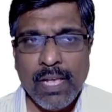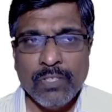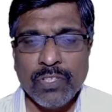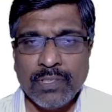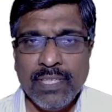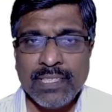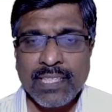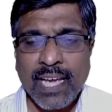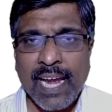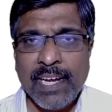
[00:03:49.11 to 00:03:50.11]
So this
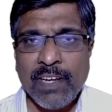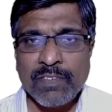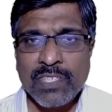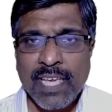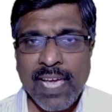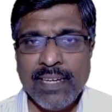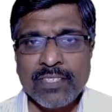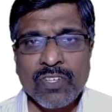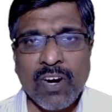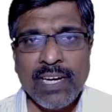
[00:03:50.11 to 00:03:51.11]
kind of scale is
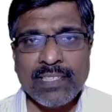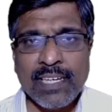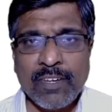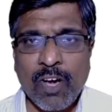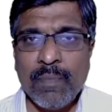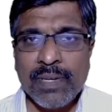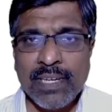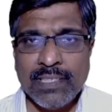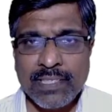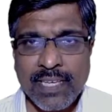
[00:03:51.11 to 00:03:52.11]
called as a
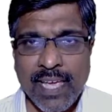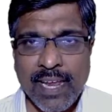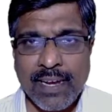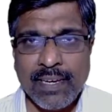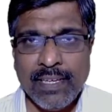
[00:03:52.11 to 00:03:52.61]
nominal scale.